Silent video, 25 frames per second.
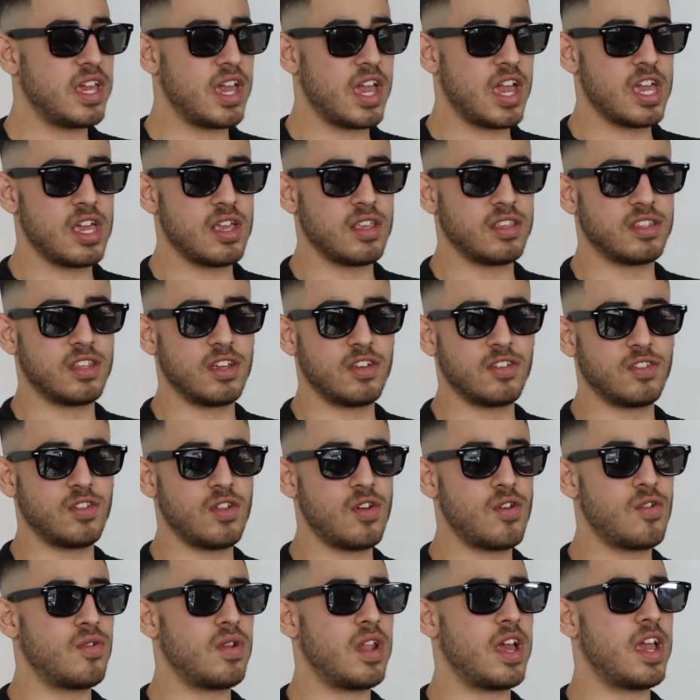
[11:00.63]
games. There's
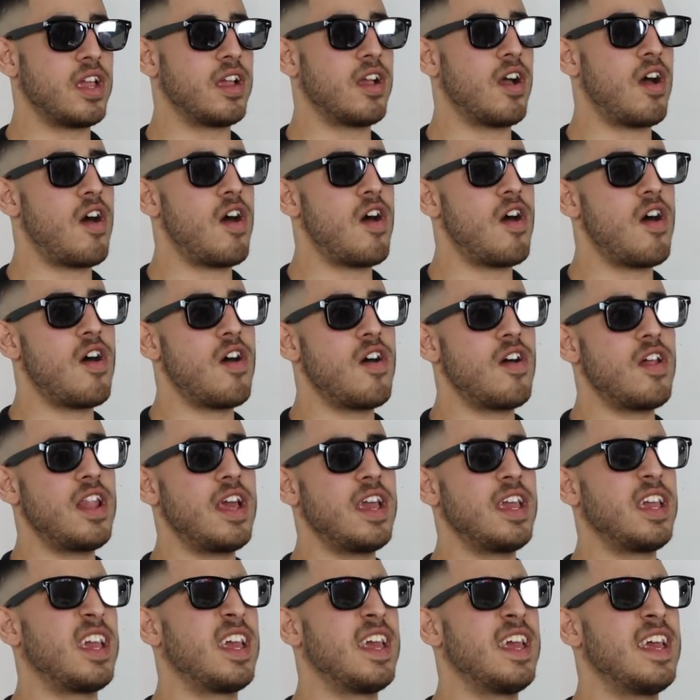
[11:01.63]
no like oh
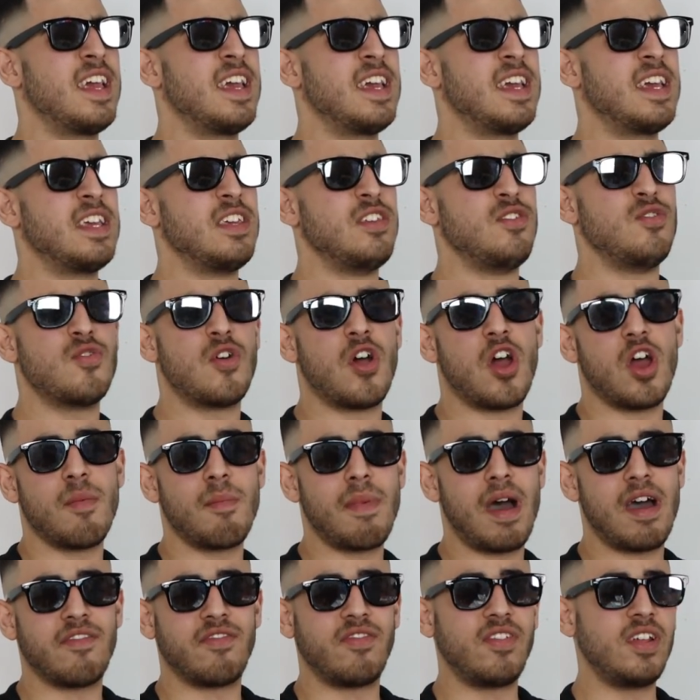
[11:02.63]
like you hurt
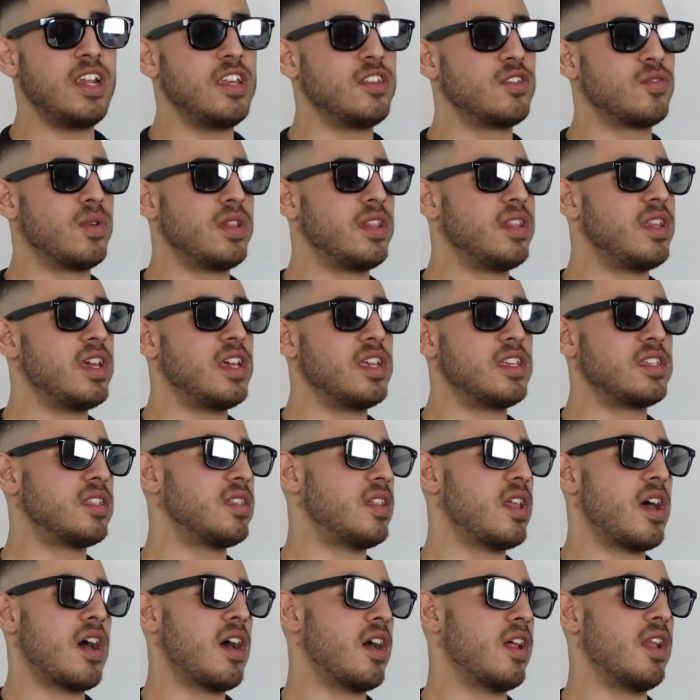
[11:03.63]
my feelings with this.
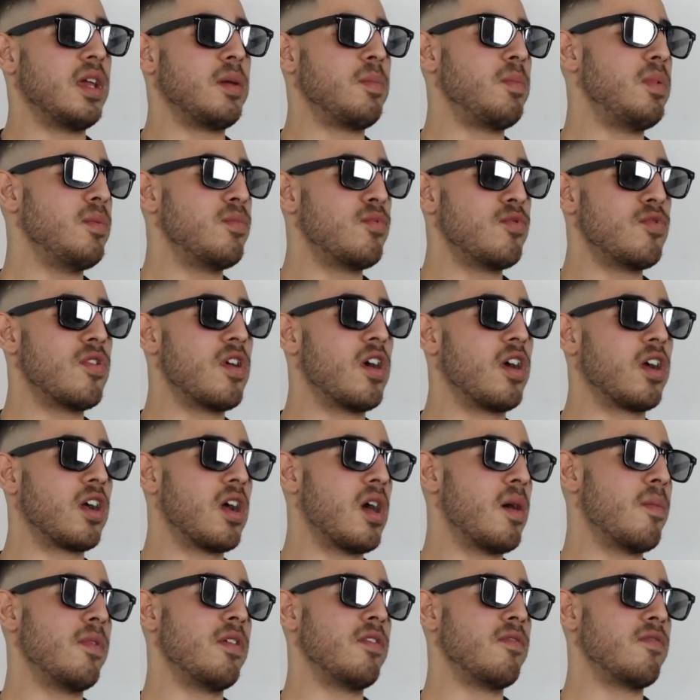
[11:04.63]
Nah, like people are
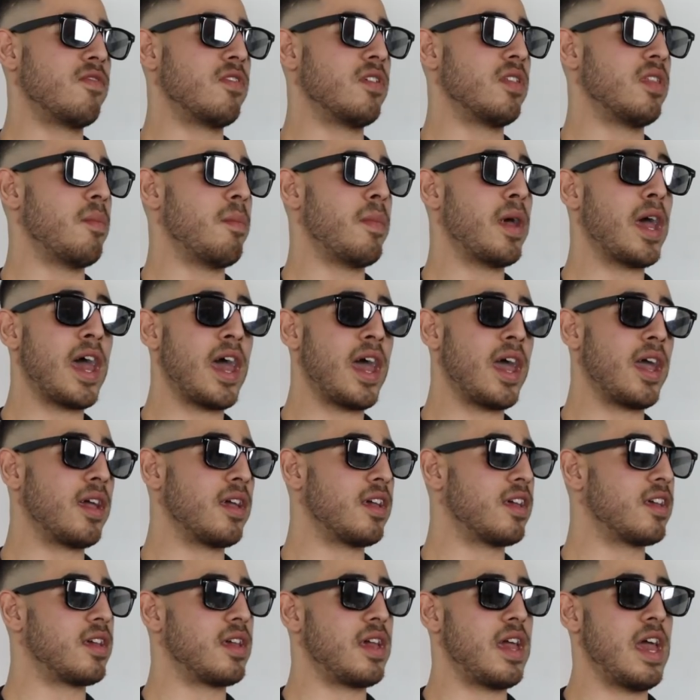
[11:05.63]
coming for the
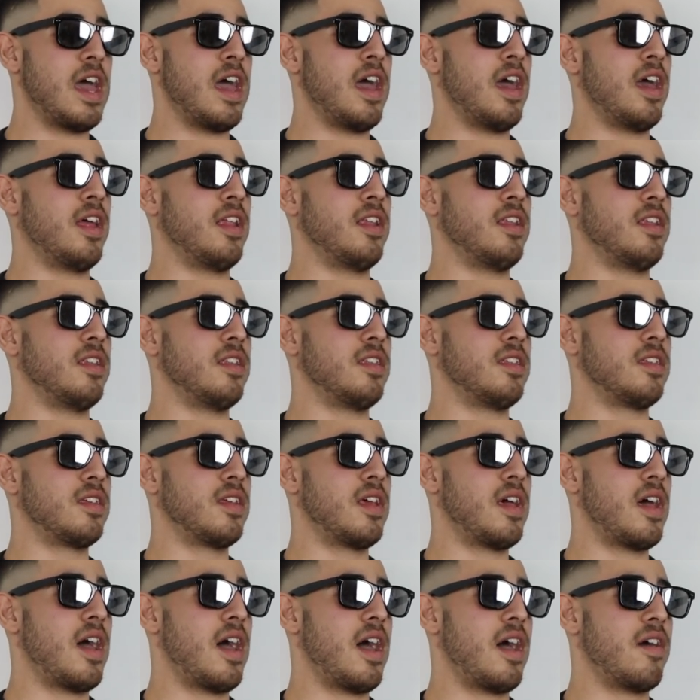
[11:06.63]
bag, and
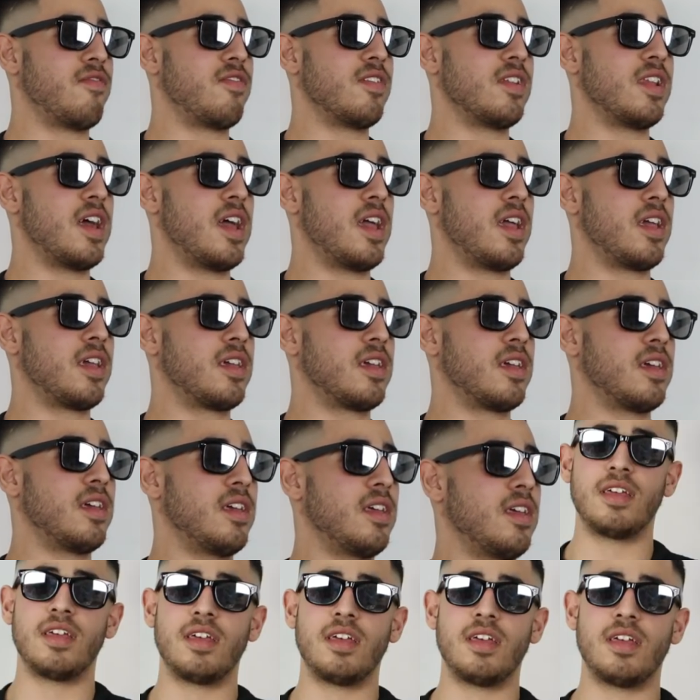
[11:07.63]
I feel like
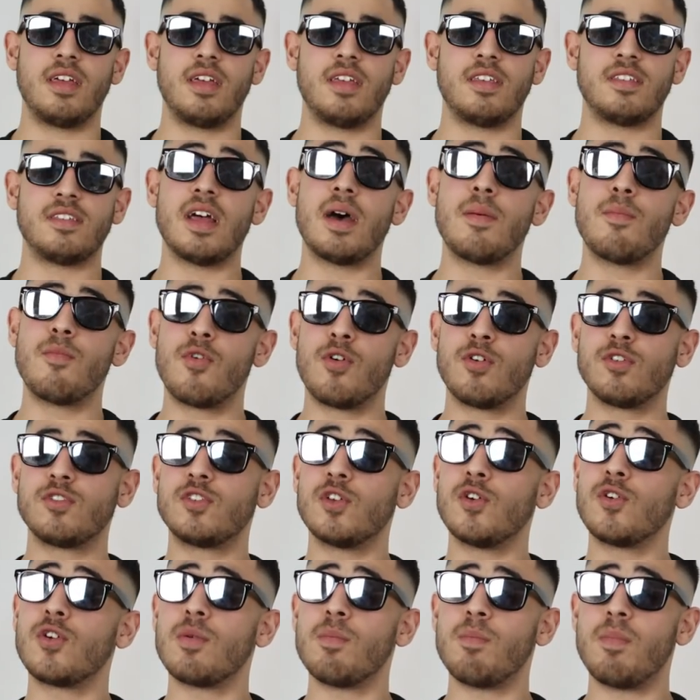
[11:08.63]
it's not more
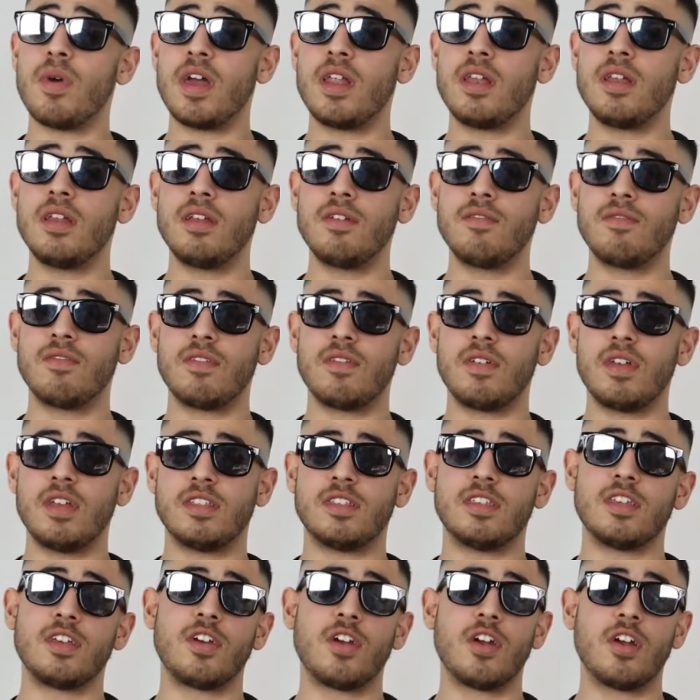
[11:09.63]
so competitive.
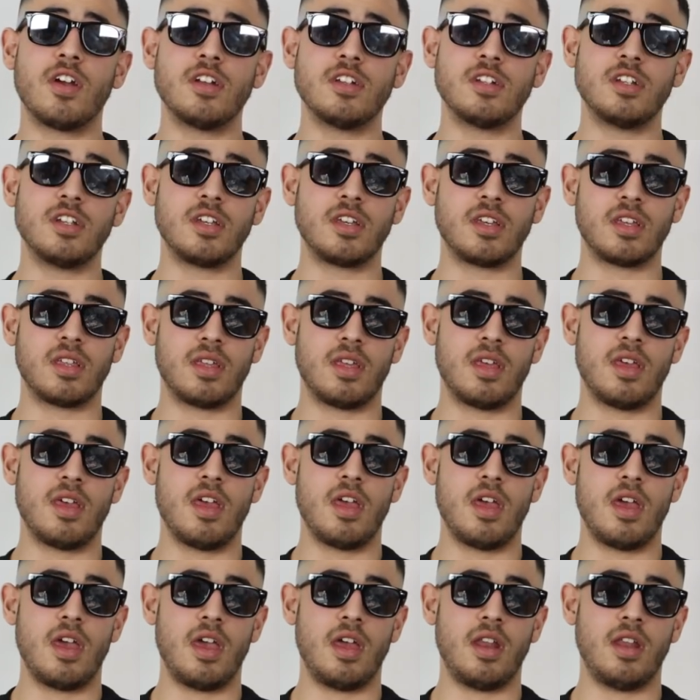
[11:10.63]
It's encouraging,
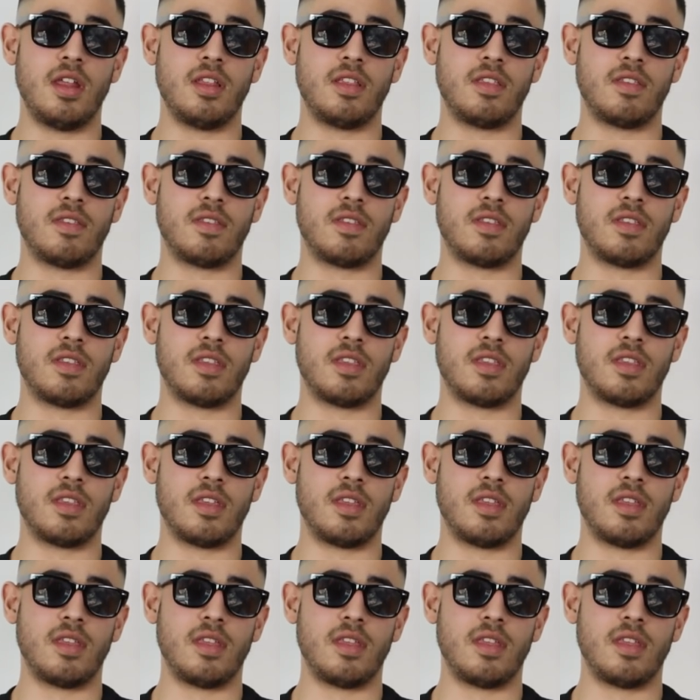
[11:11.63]
and it's